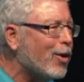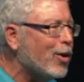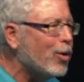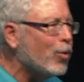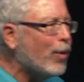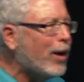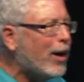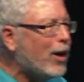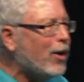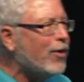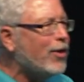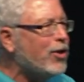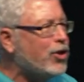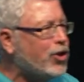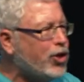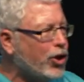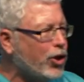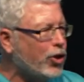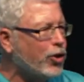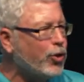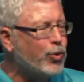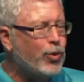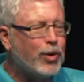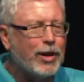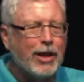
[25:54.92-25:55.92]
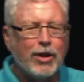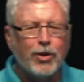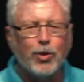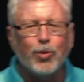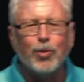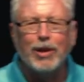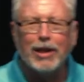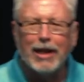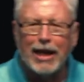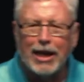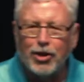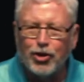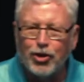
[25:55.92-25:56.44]
and we are the children in the
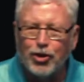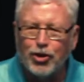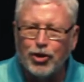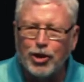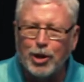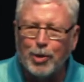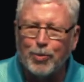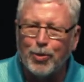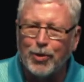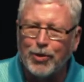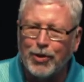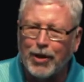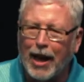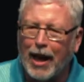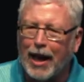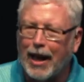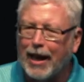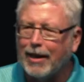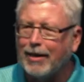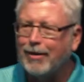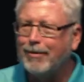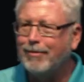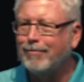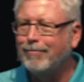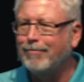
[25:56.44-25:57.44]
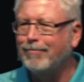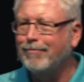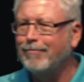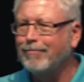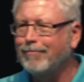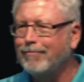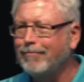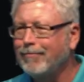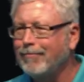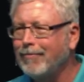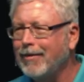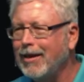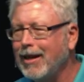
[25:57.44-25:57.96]
relationship with God.
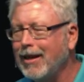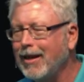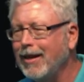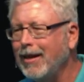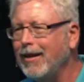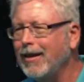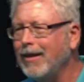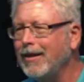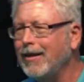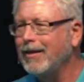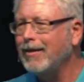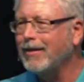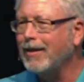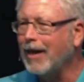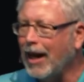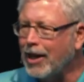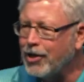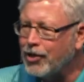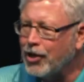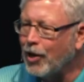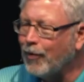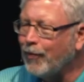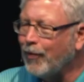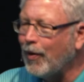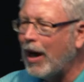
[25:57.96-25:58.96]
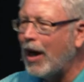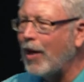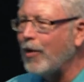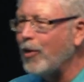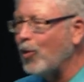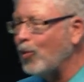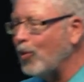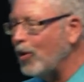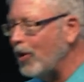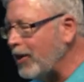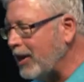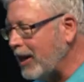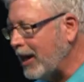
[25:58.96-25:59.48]
God's our Father,
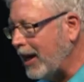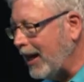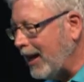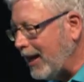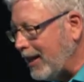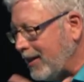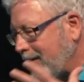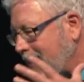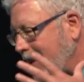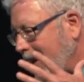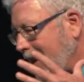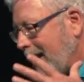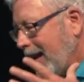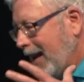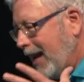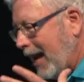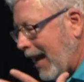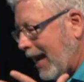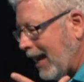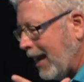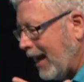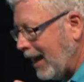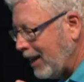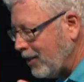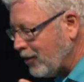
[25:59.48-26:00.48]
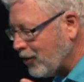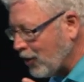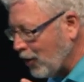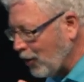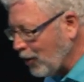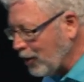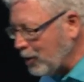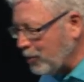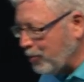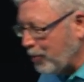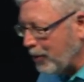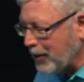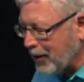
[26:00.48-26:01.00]
we're the kids, and, and so
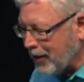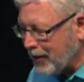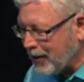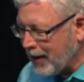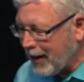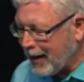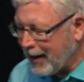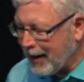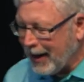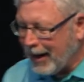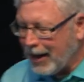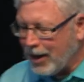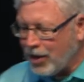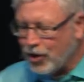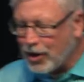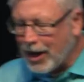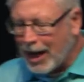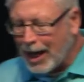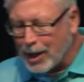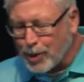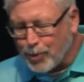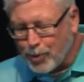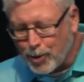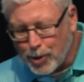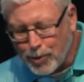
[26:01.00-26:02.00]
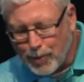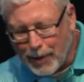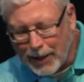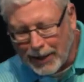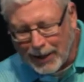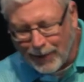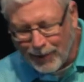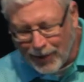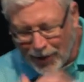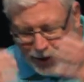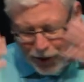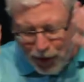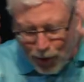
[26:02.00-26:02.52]
let's put this in a, in a child's perspective.
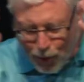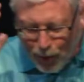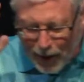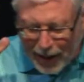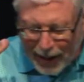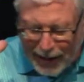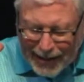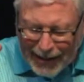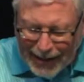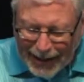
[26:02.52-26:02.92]
This is what it's